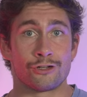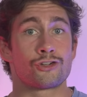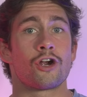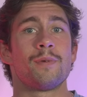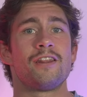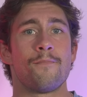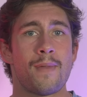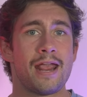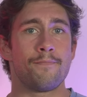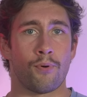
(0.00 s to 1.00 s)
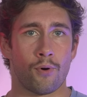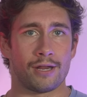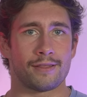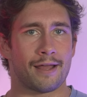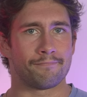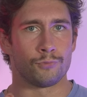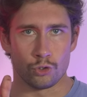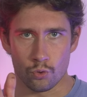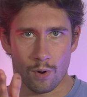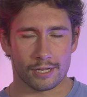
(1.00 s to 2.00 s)
determine the main point that
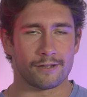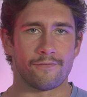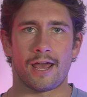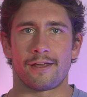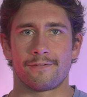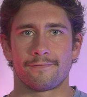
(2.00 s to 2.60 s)
you want to convey.